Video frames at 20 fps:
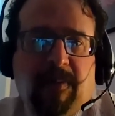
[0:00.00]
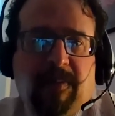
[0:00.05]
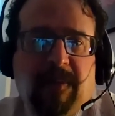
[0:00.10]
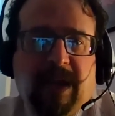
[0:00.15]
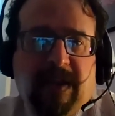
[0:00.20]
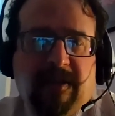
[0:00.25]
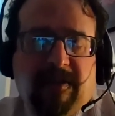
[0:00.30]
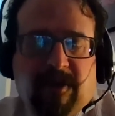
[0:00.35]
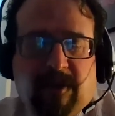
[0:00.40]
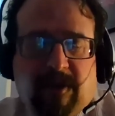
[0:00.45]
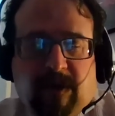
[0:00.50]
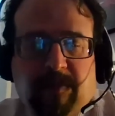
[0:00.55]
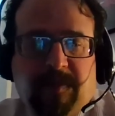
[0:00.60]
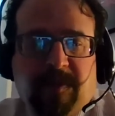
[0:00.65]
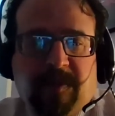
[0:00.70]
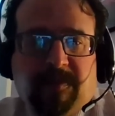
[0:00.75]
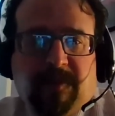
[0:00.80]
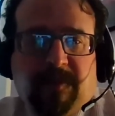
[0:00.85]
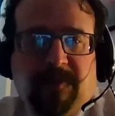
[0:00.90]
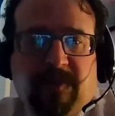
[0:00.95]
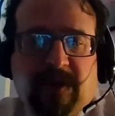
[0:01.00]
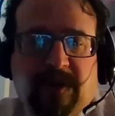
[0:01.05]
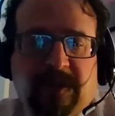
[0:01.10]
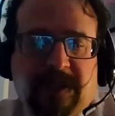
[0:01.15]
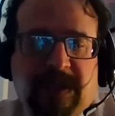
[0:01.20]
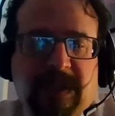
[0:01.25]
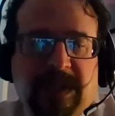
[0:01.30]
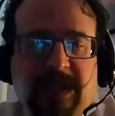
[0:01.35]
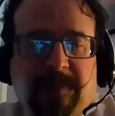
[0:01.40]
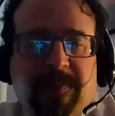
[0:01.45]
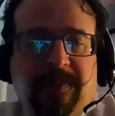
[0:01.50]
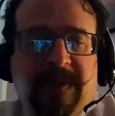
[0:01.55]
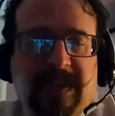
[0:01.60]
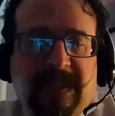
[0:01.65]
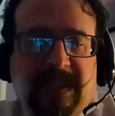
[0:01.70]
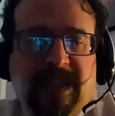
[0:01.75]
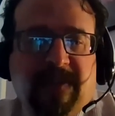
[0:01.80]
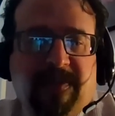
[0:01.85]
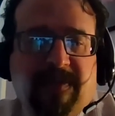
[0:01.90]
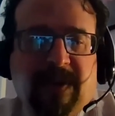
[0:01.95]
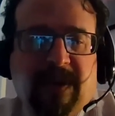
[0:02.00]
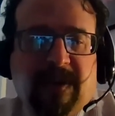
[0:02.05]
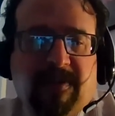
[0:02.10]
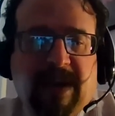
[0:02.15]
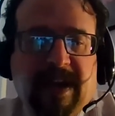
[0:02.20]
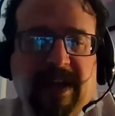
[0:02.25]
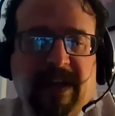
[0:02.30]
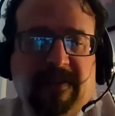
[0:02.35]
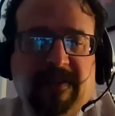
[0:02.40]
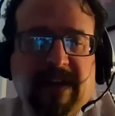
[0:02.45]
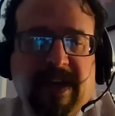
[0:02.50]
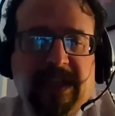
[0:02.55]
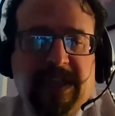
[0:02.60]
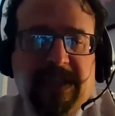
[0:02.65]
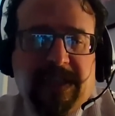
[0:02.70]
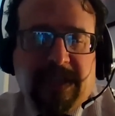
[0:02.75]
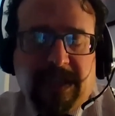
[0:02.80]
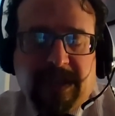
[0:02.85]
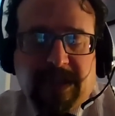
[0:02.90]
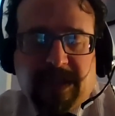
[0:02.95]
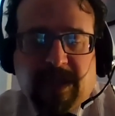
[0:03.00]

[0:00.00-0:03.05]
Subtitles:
in terms of reversing specific regulation.